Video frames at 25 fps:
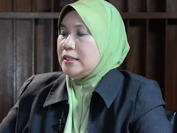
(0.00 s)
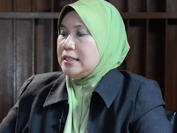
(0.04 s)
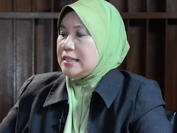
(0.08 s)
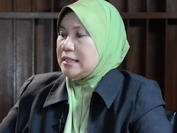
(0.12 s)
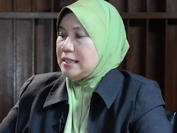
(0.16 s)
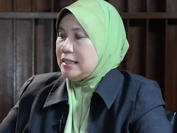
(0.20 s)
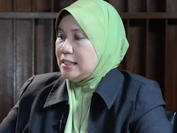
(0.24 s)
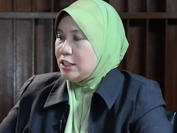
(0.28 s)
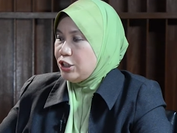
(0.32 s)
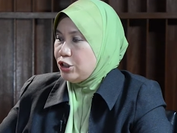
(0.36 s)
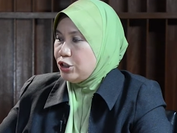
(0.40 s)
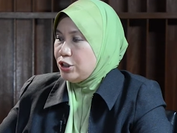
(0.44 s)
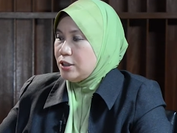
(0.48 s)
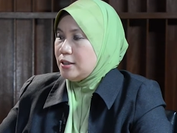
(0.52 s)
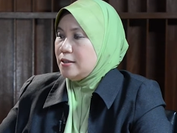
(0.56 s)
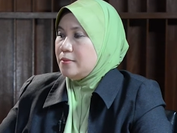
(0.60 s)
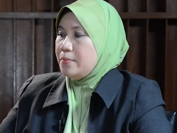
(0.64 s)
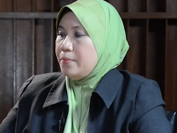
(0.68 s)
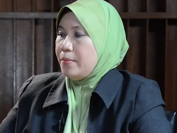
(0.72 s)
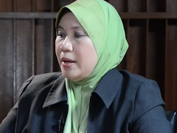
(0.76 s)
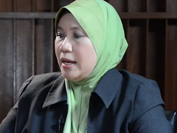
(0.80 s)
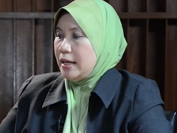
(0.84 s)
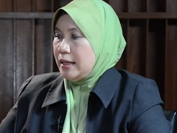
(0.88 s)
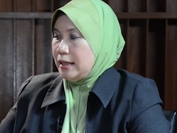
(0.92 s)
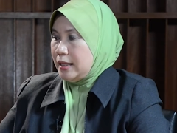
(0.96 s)

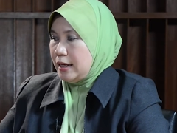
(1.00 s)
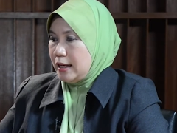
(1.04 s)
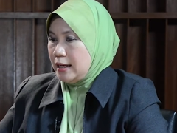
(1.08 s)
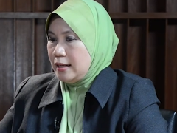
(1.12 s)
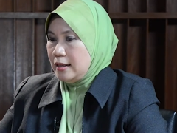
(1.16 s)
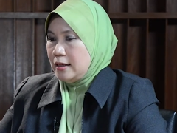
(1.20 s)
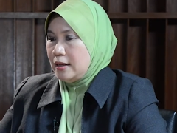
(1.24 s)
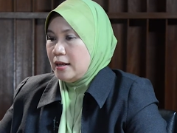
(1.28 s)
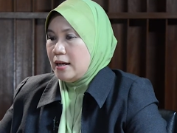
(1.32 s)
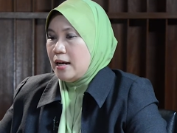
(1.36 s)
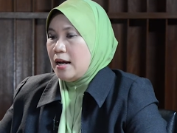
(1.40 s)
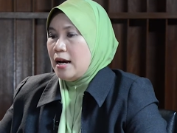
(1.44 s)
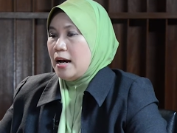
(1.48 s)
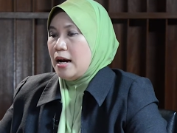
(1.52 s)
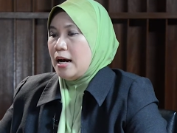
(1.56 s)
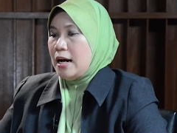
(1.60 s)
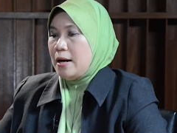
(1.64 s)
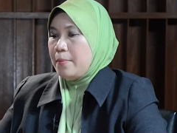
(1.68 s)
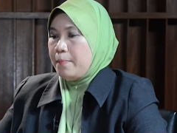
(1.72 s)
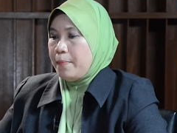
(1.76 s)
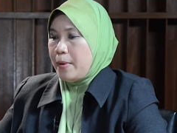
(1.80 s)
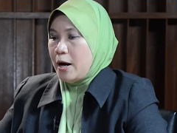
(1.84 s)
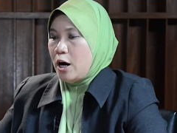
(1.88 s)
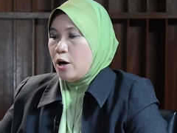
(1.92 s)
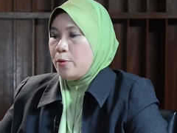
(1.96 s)
decision-making
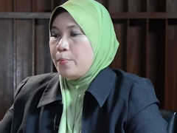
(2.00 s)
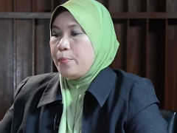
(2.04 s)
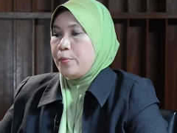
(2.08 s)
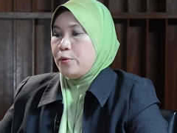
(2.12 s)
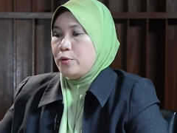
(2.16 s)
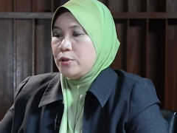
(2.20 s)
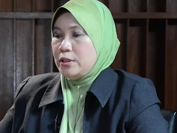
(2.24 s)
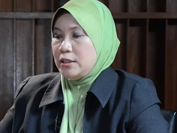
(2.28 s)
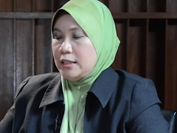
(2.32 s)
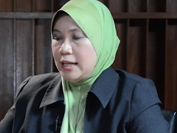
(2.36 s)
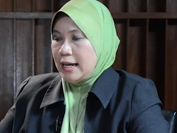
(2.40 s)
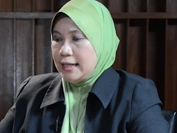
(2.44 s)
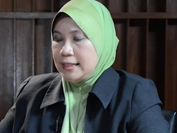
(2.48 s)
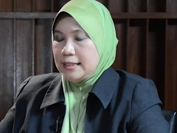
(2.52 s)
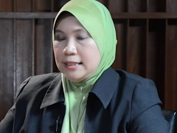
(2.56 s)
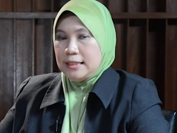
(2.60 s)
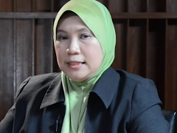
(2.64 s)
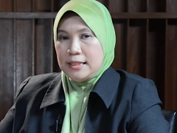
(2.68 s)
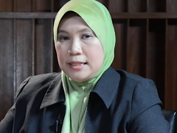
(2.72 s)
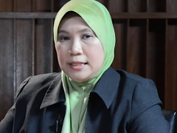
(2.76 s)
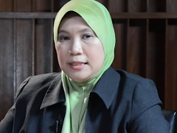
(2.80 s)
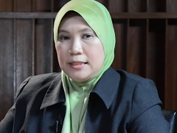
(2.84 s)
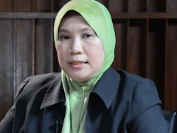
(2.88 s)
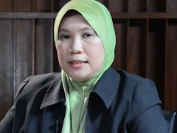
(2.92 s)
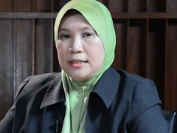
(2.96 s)
about
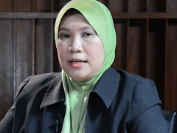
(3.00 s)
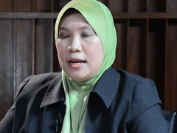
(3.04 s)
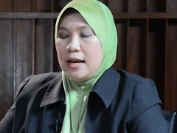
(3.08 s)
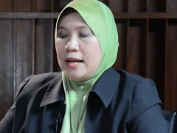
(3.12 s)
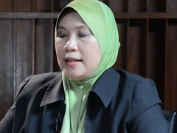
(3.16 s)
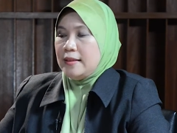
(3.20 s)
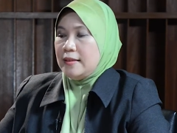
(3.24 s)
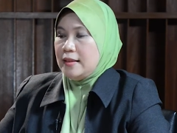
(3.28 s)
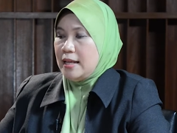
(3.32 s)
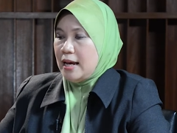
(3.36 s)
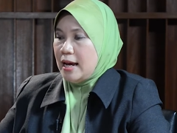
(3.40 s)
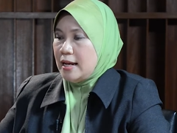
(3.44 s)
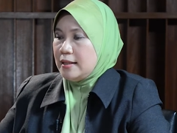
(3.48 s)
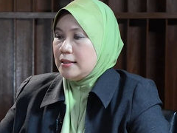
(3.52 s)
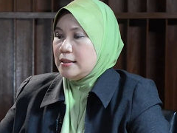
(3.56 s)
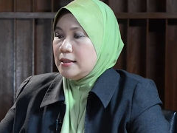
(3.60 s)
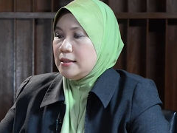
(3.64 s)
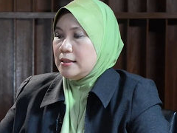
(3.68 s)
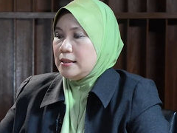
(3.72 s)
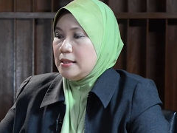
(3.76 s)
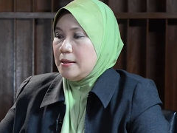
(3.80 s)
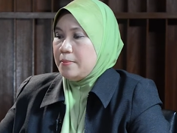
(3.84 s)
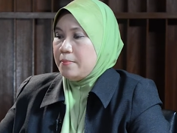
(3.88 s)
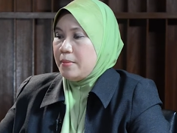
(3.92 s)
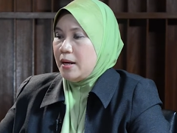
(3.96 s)
processes that
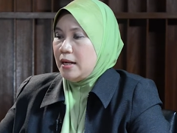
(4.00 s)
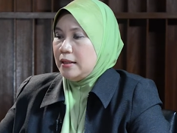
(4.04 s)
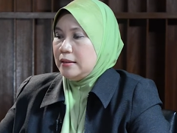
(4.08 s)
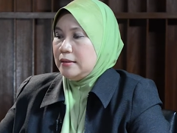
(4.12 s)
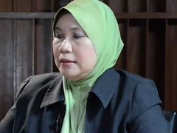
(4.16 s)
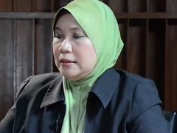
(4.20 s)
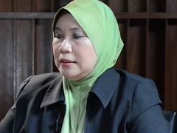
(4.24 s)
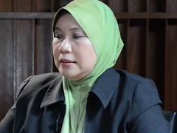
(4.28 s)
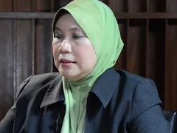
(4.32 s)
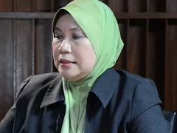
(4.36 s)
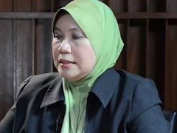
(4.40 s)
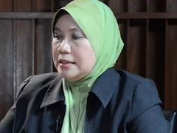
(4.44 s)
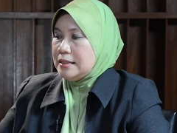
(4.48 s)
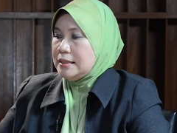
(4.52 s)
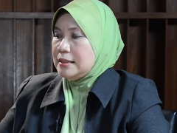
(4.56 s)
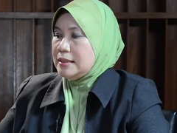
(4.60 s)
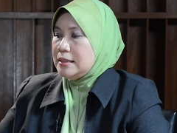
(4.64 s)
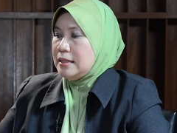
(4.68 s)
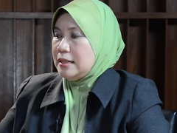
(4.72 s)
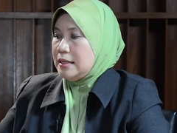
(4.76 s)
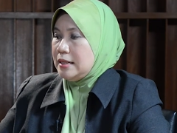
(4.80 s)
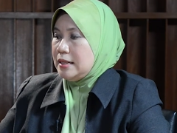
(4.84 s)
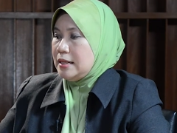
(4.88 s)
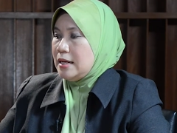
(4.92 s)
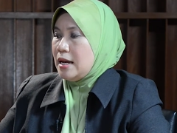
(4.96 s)

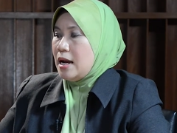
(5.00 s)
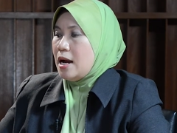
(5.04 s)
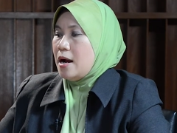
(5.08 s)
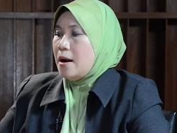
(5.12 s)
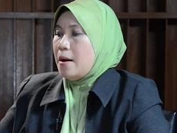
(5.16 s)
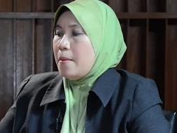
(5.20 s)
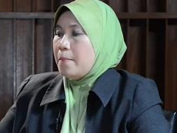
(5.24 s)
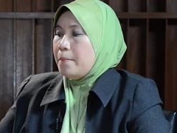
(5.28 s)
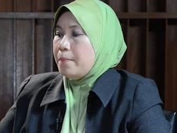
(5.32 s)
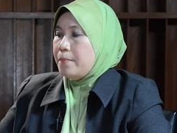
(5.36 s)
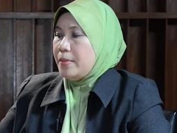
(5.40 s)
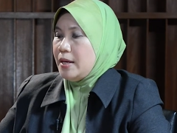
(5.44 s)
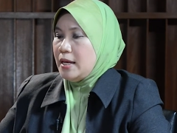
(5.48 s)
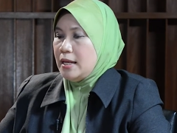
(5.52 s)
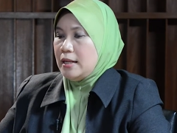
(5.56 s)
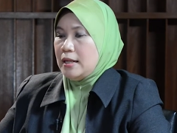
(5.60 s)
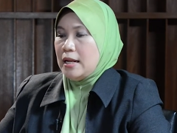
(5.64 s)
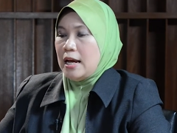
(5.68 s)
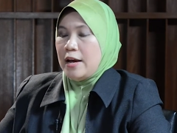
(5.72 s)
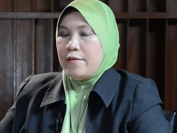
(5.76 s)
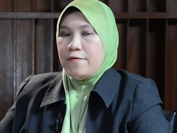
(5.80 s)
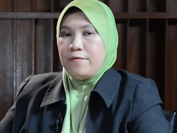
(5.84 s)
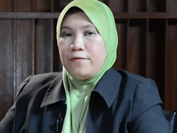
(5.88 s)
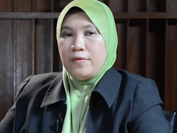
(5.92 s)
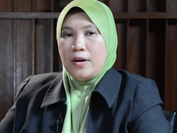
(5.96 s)
simultaneously meet
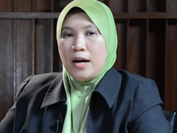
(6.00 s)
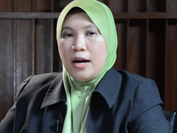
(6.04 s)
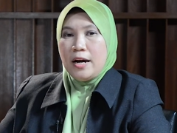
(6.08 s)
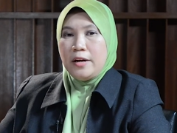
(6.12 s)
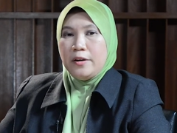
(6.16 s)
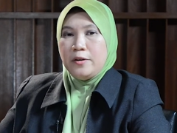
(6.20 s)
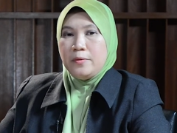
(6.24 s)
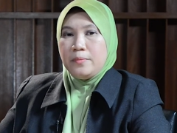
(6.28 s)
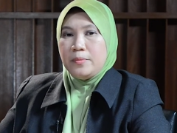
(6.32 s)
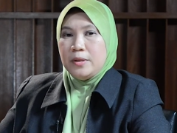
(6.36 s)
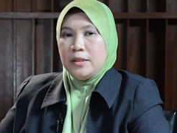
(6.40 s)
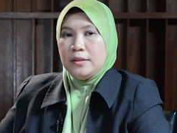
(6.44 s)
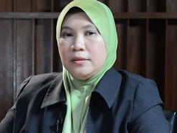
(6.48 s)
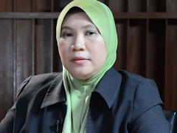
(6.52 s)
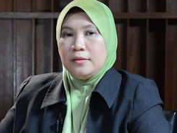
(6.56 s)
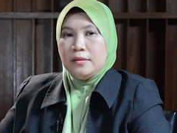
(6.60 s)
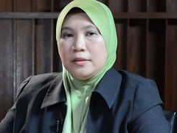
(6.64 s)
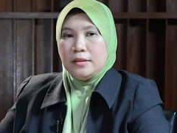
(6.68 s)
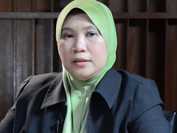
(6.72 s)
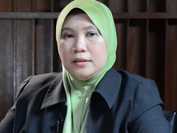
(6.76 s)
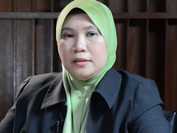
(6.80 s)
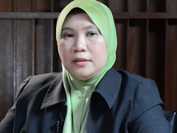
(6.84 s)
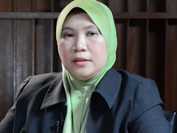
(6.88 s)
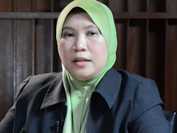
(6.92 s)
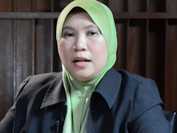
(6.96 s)

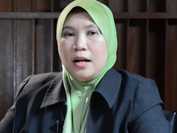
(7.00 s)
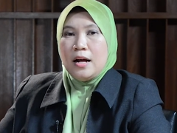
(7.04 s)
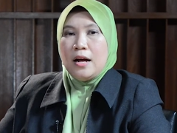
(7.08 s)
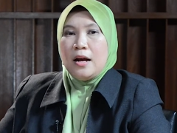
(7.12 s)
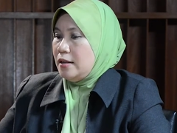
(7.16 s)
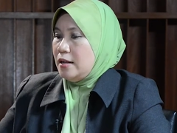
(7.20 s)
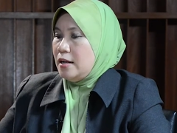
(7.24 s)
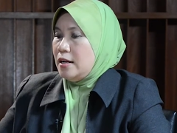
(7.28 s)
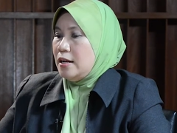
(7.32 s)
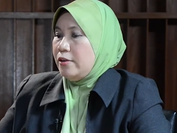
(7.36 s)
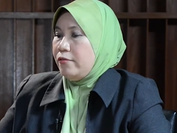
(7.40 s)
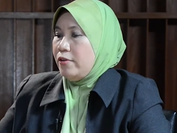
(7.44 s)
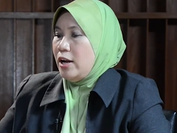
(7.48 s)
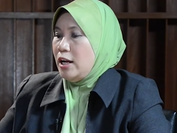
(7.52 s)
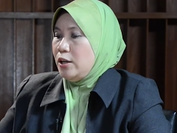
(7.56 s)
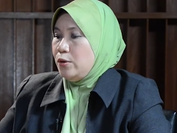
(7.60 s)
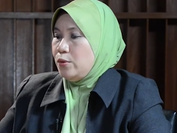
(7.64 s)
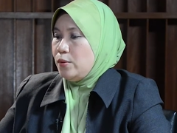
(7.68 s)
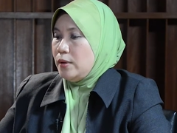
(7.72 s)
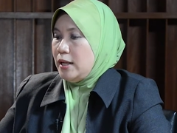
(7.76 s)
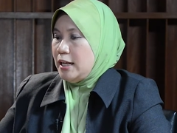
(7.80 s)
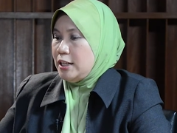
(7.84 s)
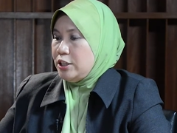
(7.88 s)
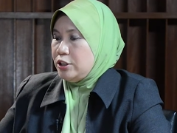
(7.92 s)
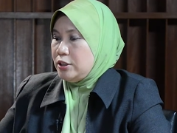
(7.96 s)
environmental
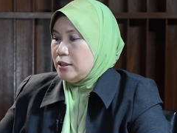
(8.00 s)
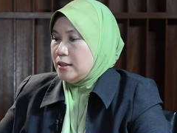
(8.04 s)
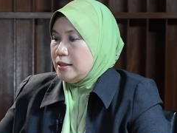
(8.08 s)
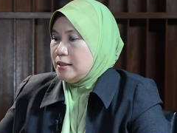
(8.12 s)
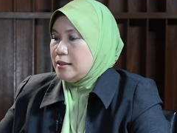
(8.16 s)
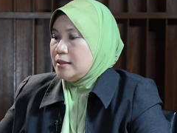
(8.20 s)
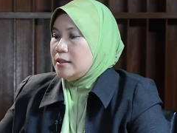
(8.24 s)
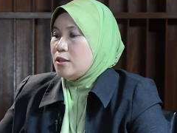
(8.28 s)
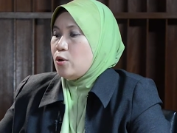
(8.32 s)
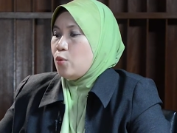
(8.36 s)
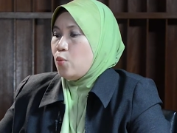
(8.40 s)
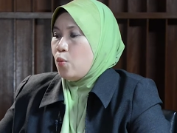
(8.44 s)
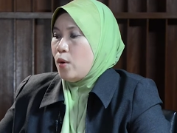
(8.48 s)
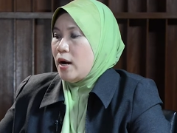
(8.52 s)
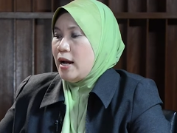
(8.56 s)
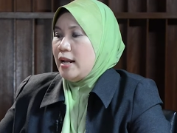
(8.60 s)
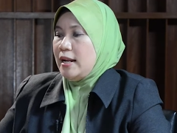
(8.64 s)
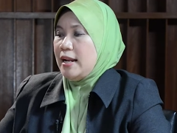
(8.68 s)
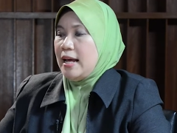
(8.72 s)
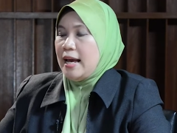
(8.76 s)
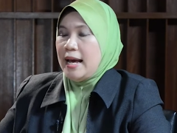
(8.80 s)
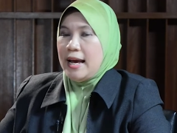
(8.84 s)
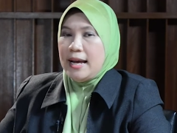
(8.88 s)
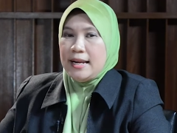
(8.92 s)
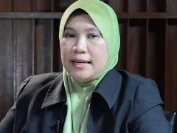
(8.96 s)
regulations while
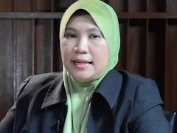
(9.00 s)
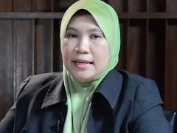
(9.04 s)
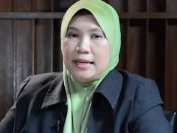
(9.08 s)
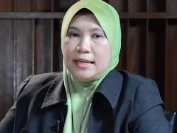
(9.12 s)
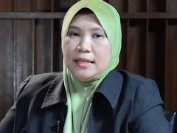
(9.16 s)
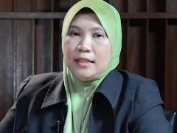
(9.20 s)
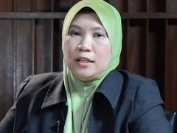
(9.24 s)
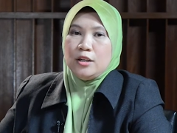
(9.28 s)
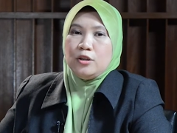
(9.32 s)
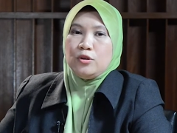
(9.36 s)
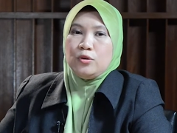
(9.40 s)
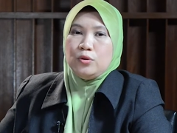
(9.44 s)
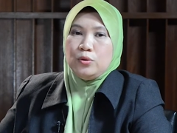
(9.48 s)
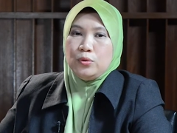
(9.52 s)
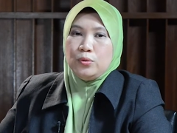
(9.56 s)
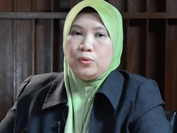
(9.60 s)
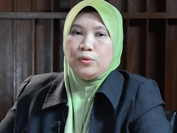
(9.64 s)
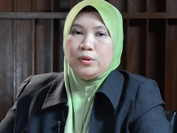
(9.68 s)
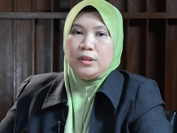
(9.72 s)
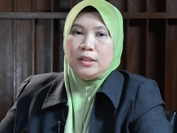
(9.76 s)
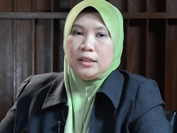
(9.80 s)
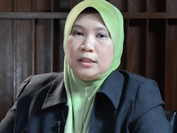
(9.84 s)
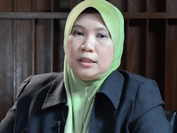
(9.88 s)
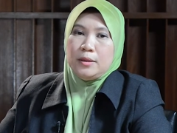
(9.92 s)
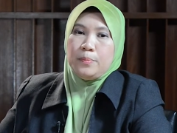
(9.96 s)
adding to
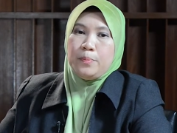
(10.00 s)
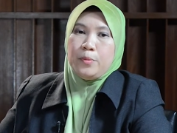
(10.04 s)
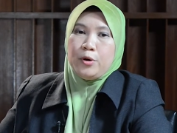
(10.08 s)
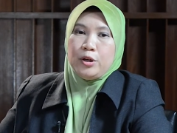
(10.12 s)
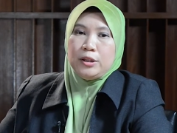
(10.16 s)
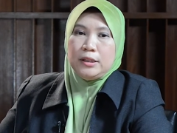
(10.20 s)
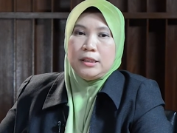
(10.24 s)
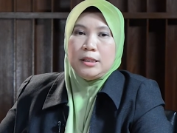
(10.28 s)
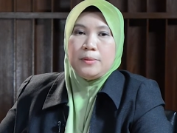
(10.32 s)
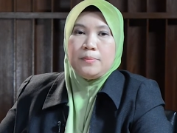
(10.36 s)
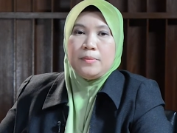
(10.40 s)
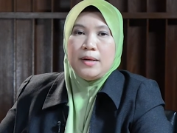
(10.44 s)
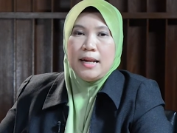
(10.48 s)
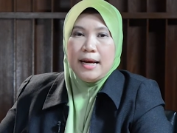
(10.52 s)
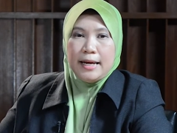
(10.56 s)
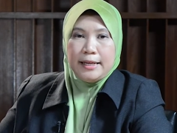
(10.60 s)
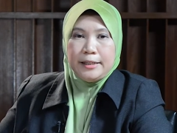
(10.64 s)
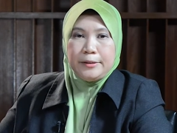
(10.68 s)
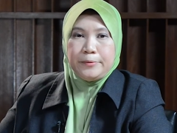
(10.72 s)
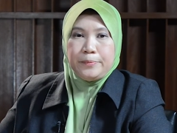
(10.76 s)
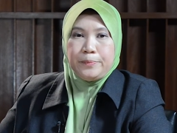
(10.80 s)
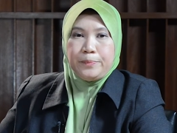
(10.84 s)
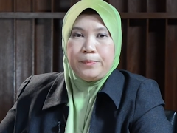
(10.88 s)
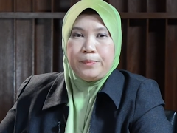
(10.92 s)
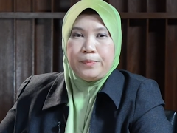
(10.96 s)
the bottom line.